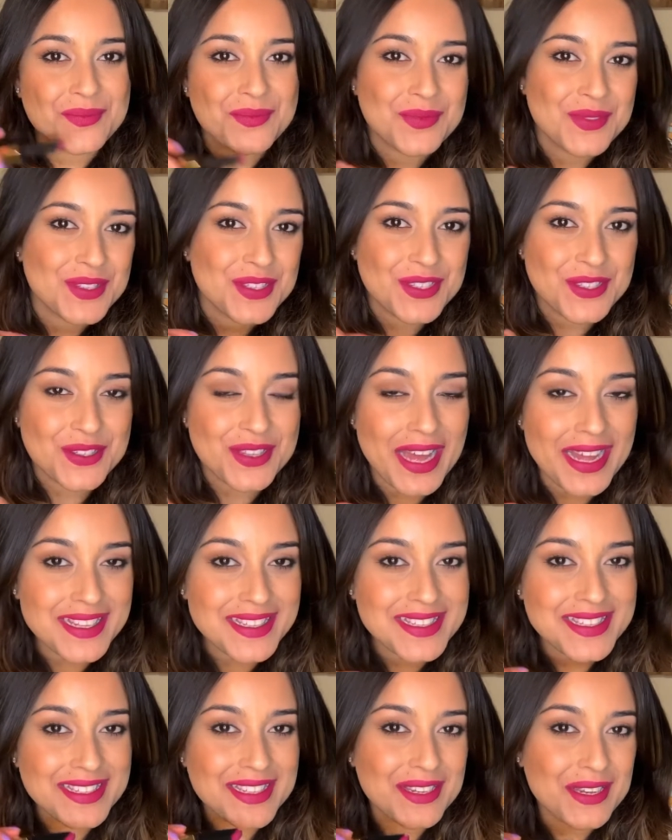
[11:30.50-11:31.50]
So that's
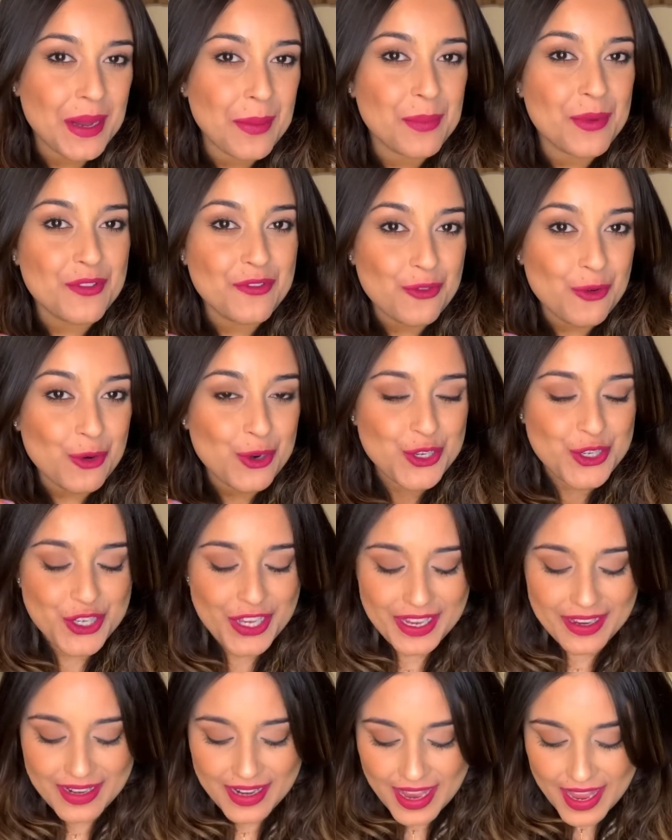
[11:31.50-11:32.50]
the number 4
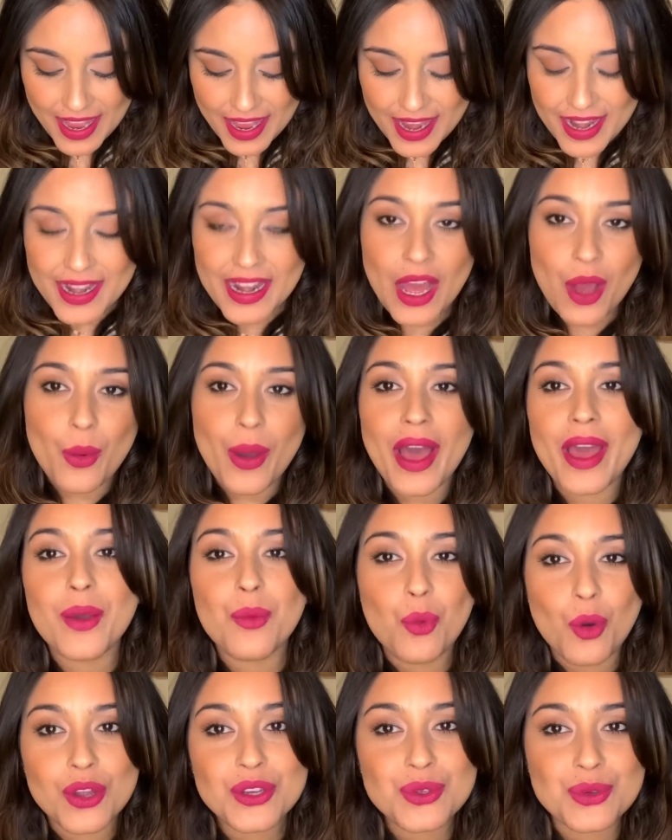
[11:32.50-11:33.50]
shade. Now I
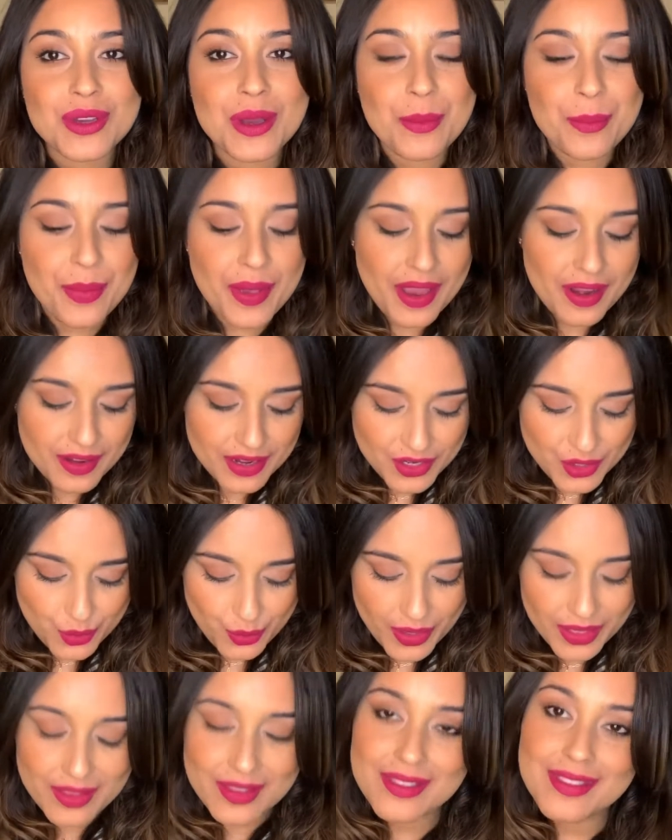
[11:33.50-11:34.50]
want to compare it
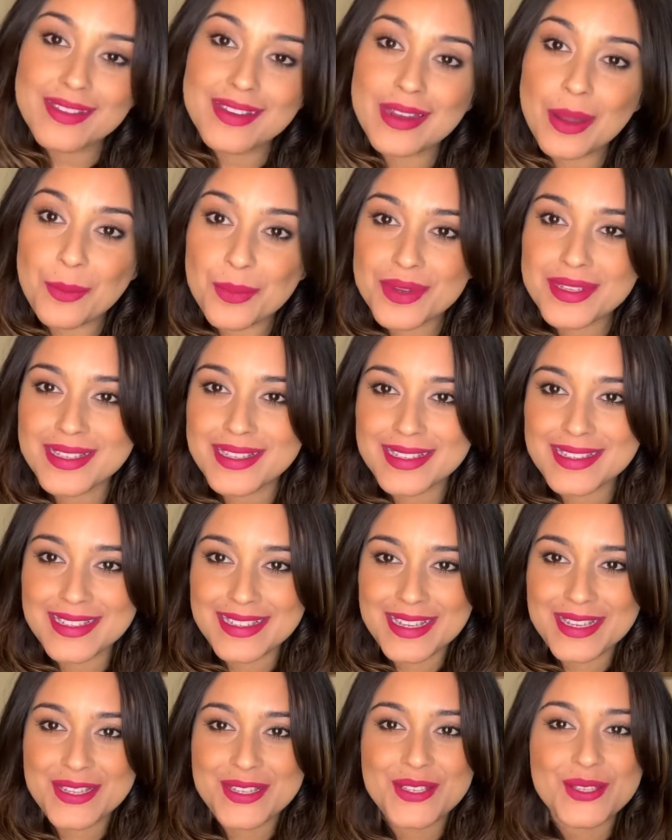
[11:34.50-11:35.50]
with the number
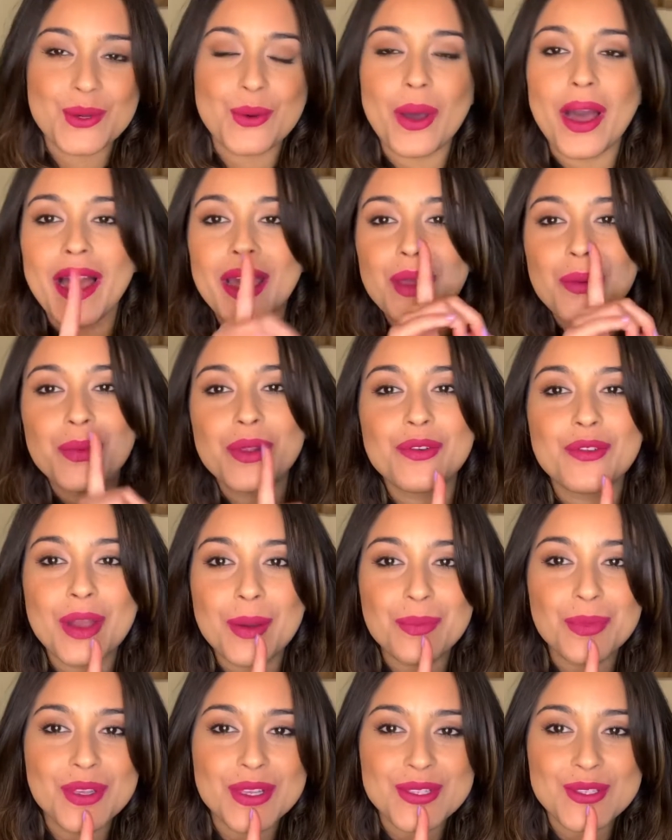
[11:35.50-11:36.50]
16. So I will rub
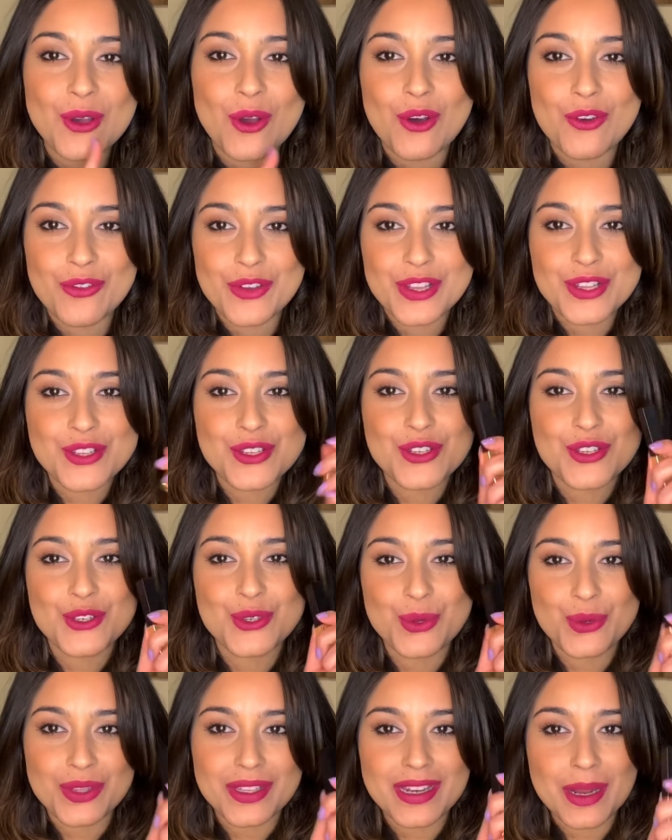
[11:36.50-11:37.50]
this off and show
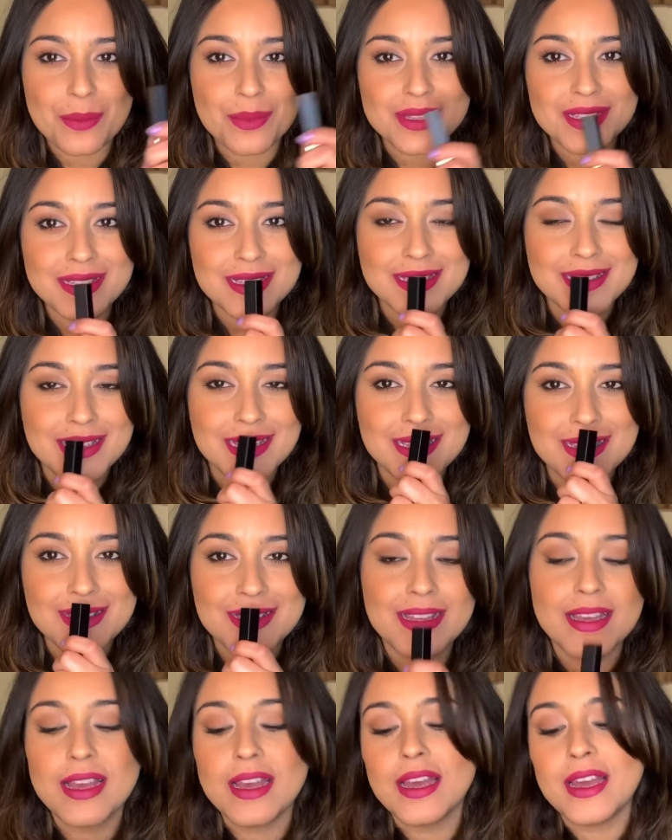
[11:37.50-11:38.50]
the number 16
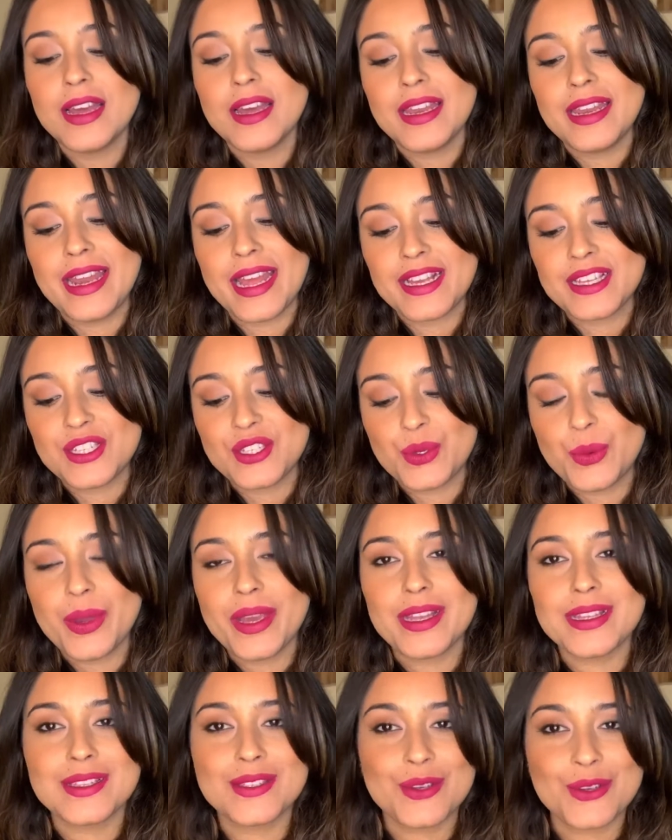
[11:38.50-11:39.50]
next to it
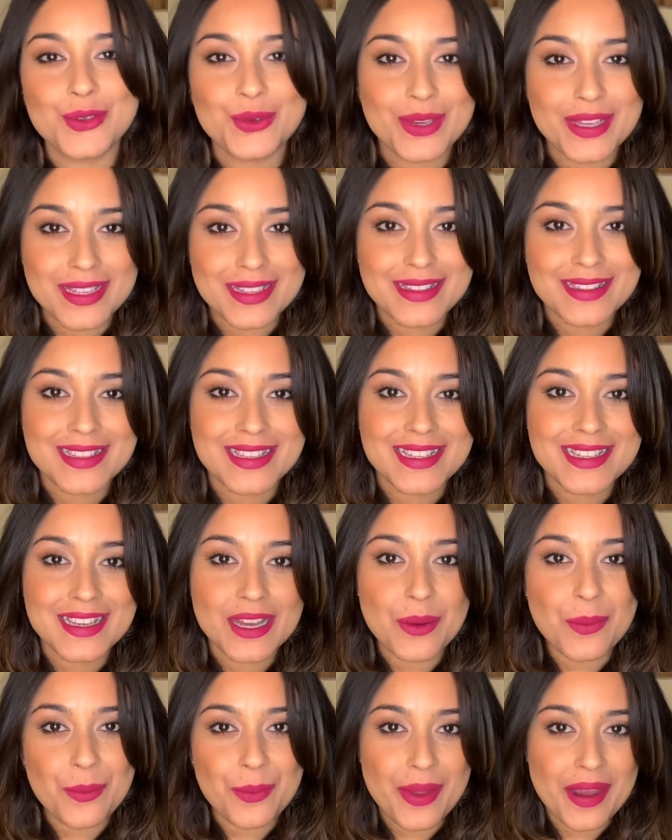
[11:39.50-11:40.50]
so you can
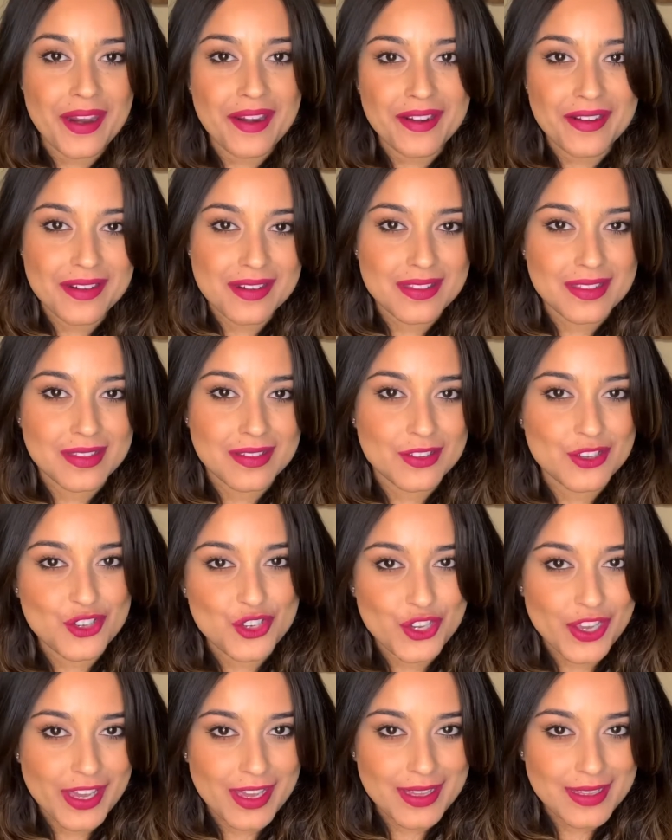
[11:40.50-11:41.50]
compare the
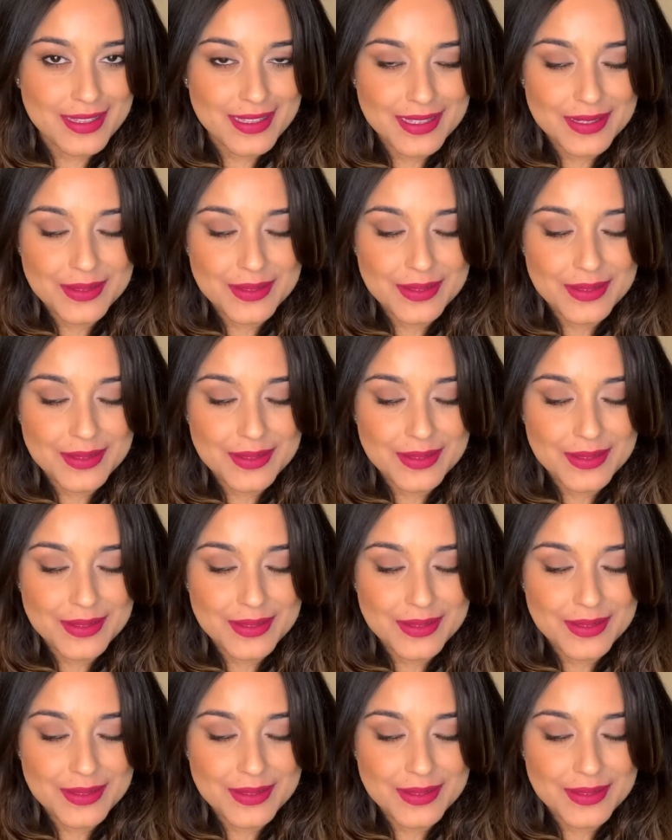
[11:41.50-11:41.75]
shades.